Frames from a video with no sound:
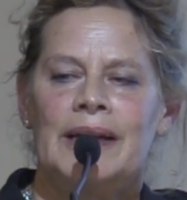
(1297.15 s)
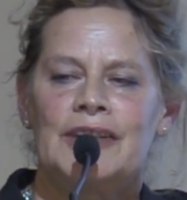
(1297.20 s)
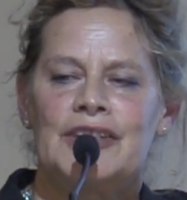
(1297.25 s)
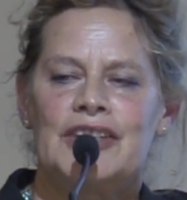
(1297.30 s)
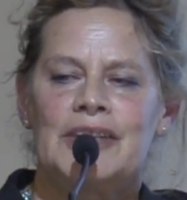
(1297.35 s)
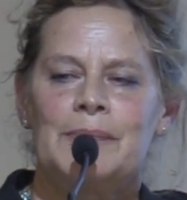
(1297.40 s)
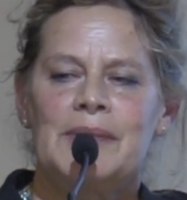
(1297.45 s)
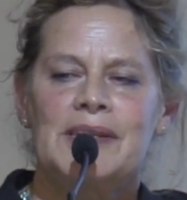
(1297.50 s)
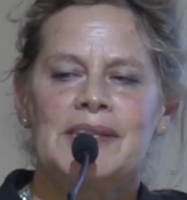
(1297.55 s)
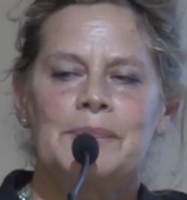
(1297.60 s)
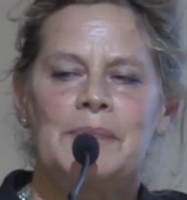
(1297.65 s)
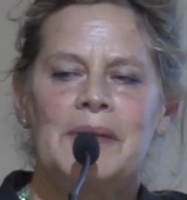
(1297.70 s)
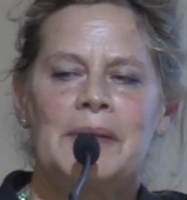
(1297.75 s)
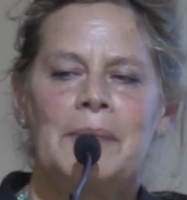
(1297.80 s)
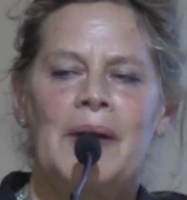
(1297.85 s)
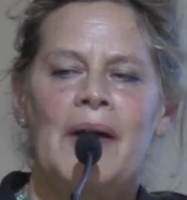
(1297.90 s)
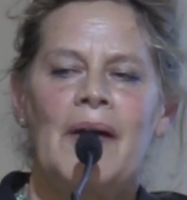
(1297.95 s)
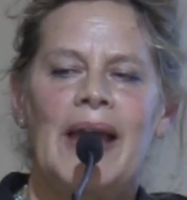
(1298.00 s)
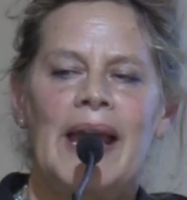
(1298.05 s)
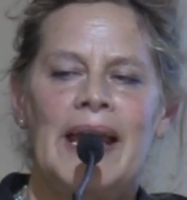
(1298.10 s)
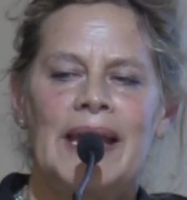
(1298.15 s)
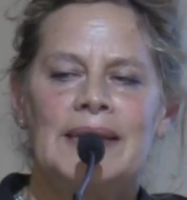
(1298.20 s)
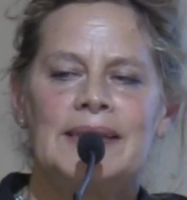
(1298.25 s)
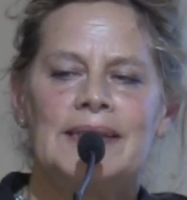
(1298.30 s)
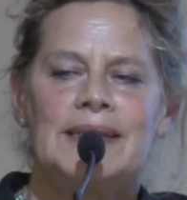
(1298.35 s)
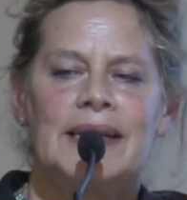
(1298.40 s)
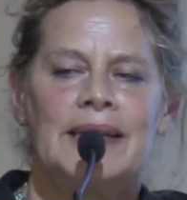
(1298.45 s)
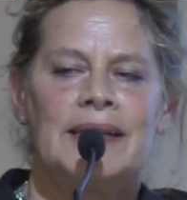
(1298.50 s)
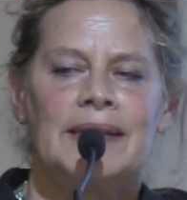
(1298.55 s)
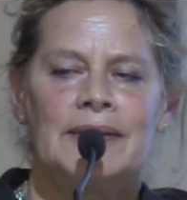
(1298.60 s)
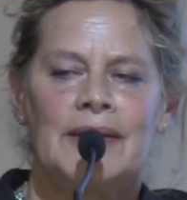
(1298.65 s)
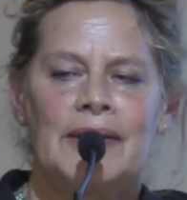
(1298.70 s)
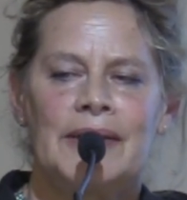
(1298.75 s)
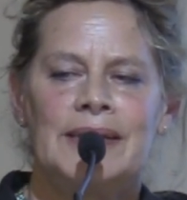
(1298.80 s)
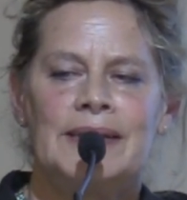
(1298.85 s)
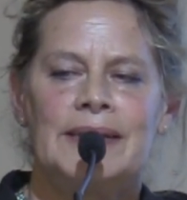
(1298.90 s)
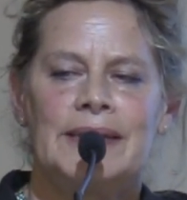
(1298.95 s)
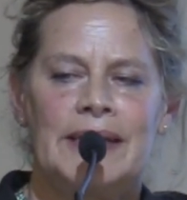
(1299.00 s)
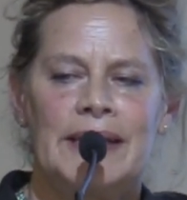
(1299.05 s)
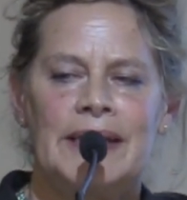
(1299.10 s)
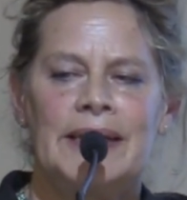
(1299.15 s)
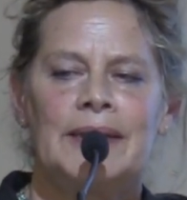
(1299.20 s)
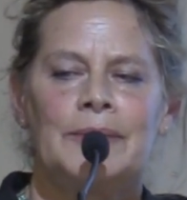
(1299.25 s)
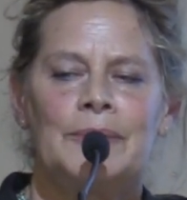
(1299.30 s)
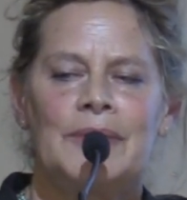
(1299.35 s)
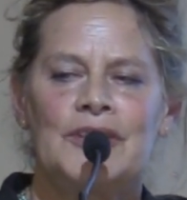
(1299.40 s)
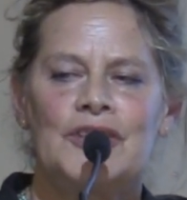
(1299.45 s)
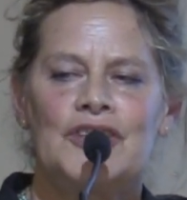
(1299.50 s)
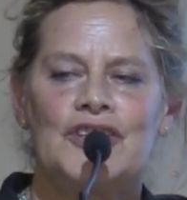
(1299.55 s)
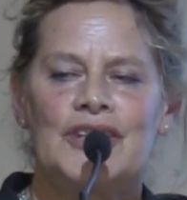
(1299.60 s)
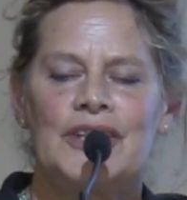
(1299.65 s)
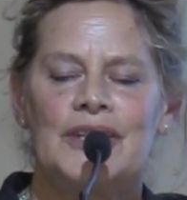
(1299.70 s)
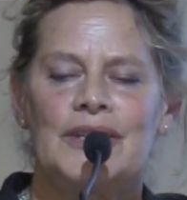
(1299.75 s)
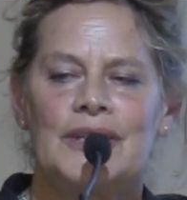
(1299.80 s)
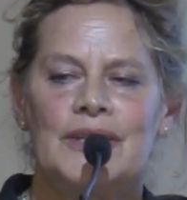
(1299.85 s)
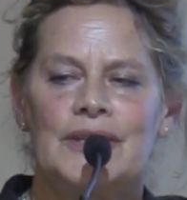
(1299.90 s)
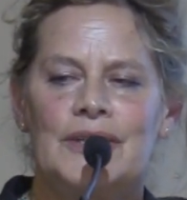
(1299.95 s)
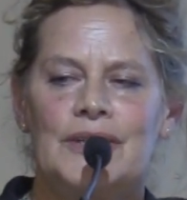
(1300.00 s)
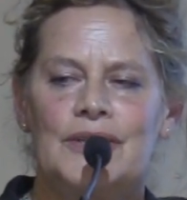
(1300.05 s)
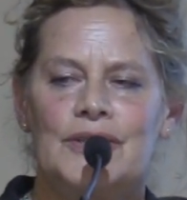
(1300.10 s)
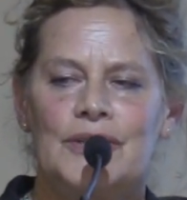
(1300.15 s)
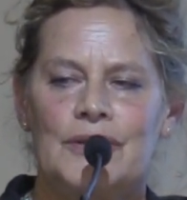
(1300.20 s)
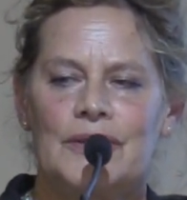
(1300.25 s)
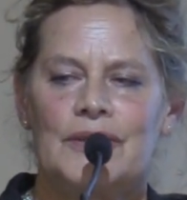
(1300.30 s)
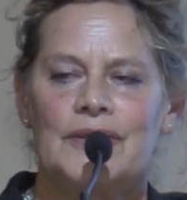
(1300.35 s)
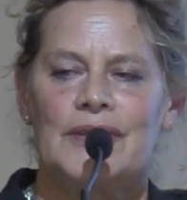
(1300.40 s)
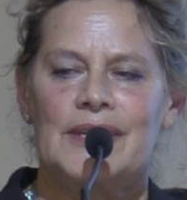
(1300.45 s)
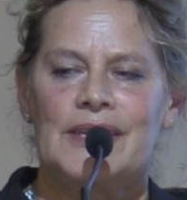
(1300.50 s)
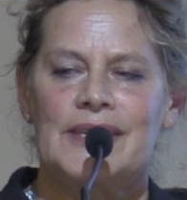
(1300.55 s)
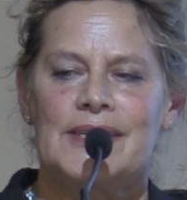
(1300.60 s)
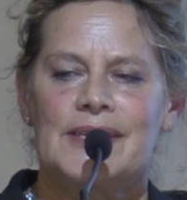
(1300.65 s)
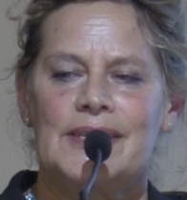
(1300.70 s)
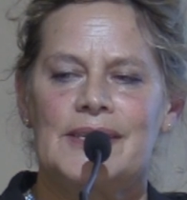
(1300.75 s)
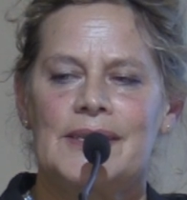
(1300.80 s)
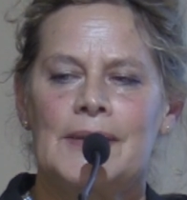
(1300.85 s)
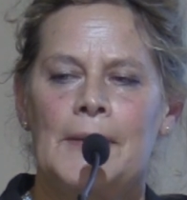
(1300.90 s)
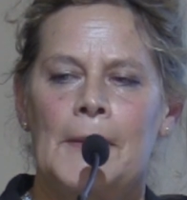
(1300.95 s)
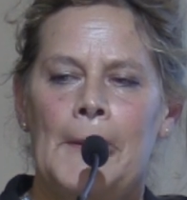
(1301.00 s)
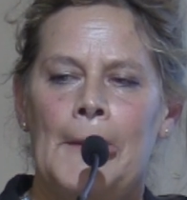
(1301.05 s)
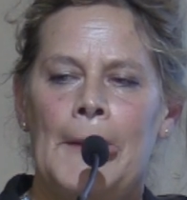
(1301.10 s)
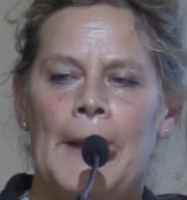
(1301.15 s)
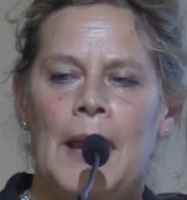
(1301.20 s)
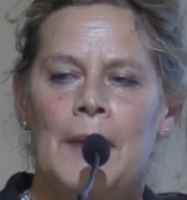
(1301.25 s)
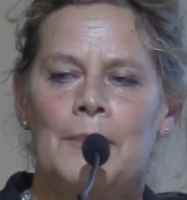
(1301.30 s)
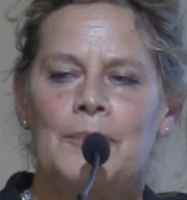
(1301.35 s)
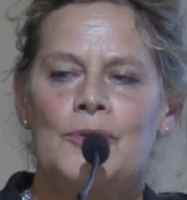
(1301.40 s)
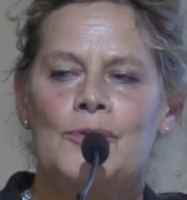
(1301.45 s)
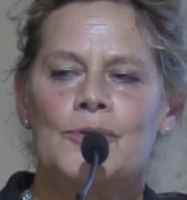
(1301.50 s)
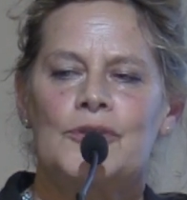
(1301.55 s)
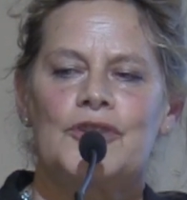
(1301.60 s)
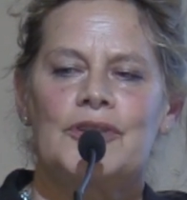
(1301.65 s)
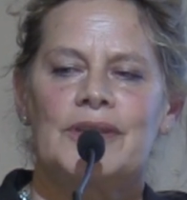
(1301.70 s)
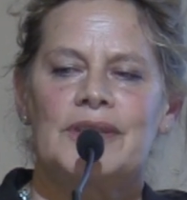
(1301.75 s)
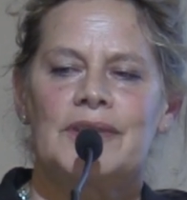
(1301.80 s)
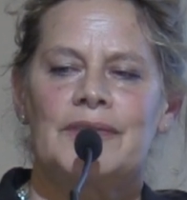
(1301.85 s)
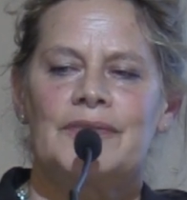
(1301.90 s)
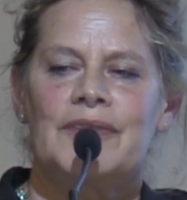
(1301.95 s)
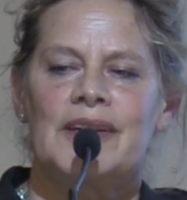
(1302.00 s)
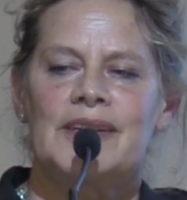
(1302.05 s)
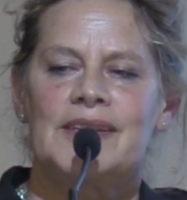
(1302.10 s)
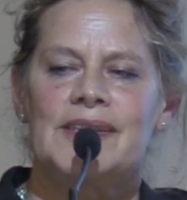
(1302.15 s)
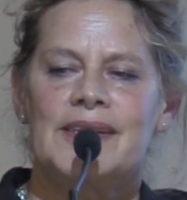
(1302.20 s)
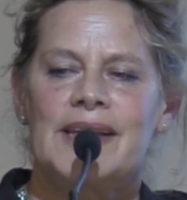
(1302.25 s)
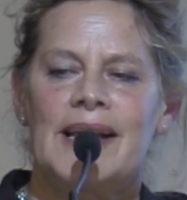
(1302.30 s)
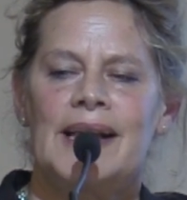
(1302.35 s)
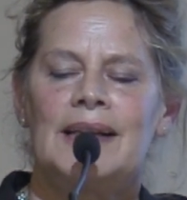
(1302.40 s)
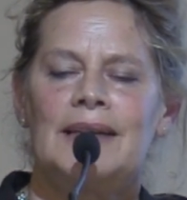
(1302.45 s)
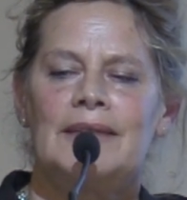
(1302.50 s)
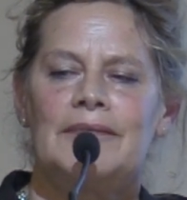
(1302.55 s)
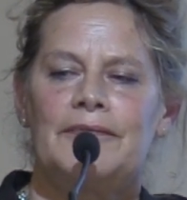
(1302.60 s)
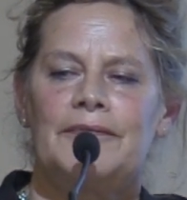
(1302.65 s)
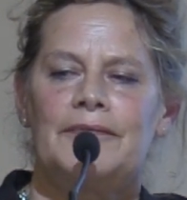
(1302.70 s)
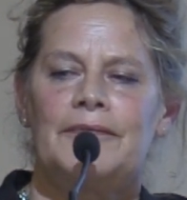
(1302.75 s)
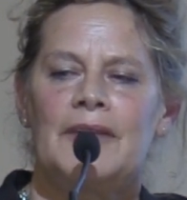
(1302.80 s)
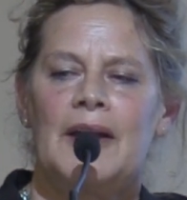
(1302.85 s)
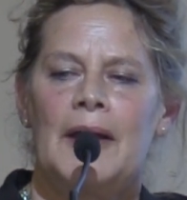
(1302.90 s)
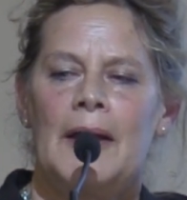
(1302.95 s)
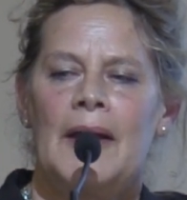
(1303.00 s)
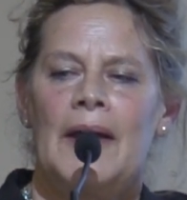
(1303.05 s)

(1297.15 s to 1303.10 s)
She must be about 18, 19 when she took this portrait of herself.